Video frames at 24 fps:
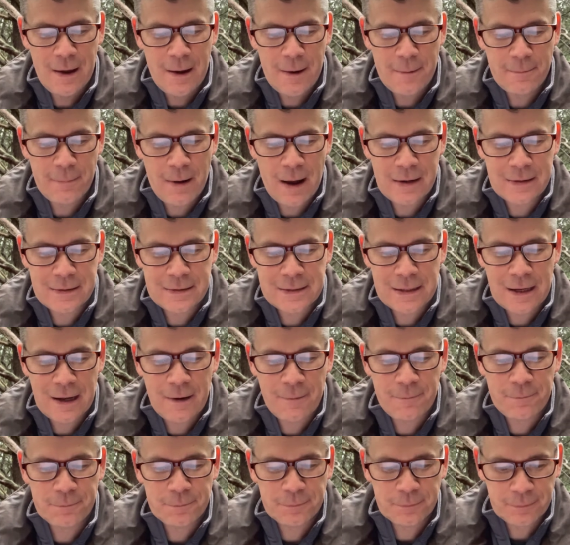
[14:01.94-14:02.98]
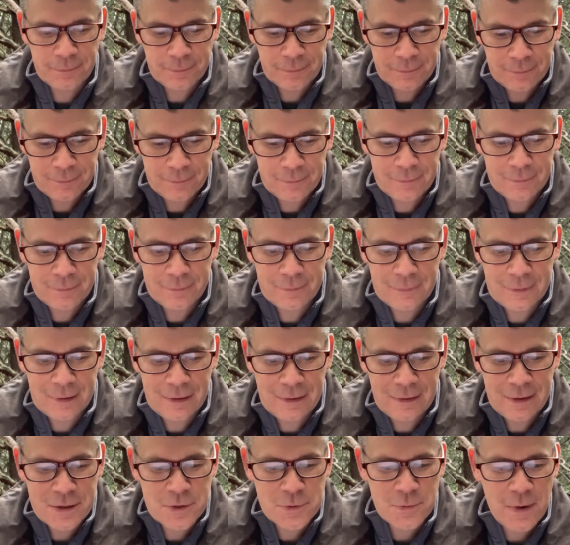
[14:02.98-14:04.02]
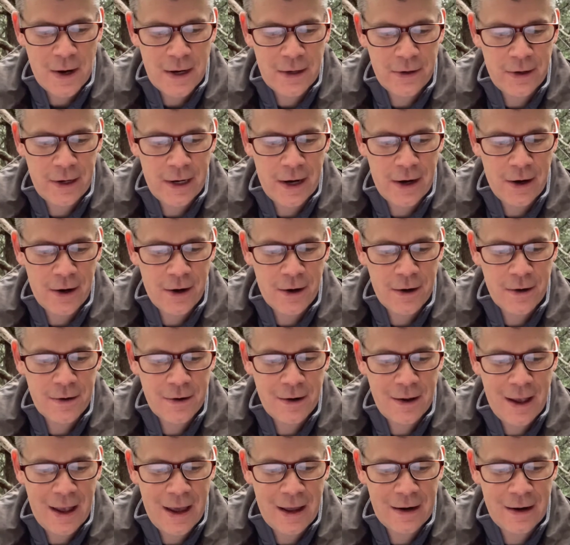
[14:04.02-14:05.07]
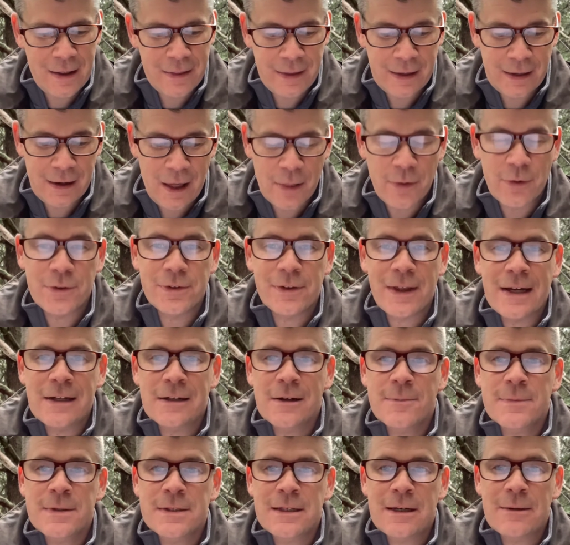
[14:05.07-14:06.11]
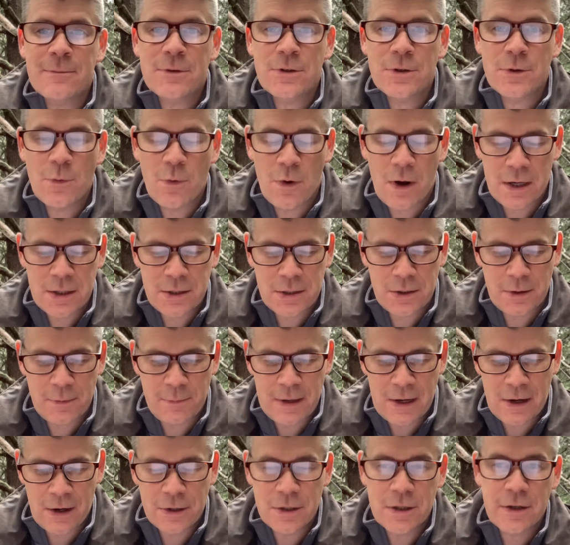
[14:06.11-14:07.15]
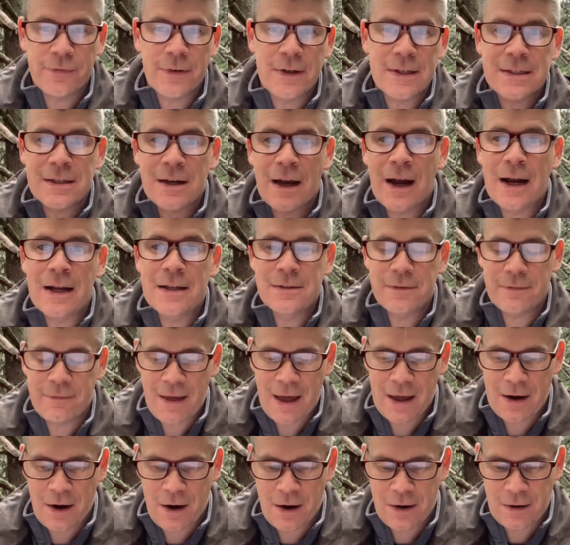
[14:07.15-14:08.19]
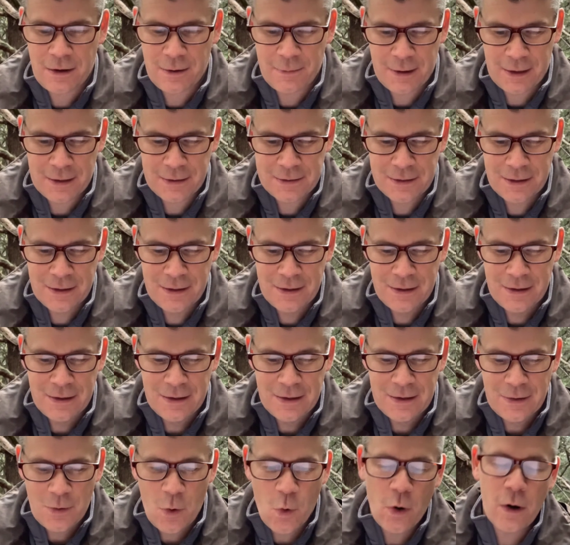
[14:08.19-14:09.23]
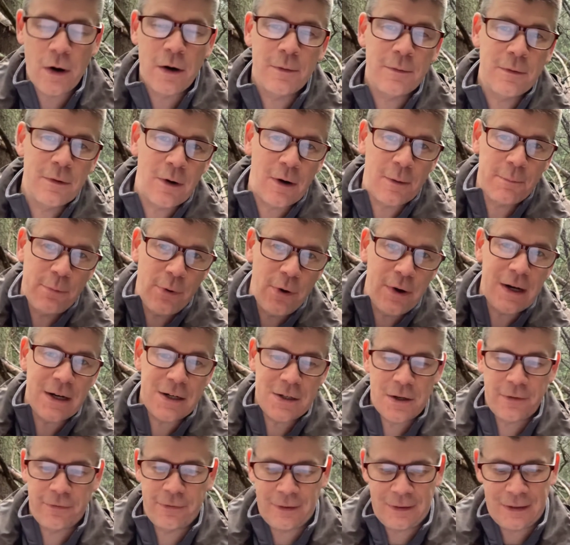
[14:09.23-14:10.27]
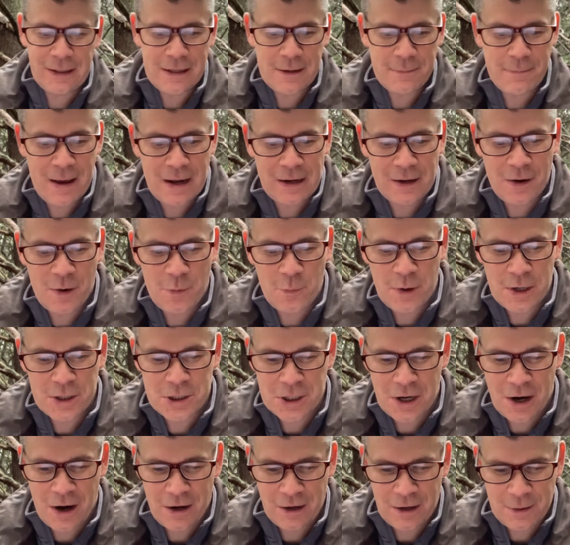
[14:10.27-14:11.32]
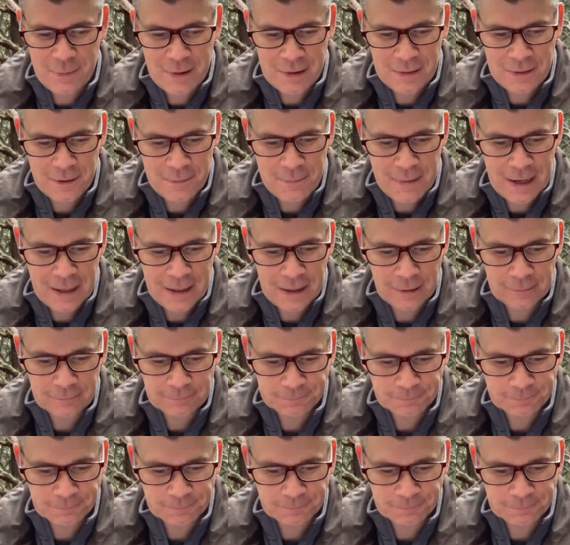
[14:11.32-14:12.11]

But this writer here, and I think others like him, seem to want to be on different sides of that argument, or put it differently depending on which argument they're making.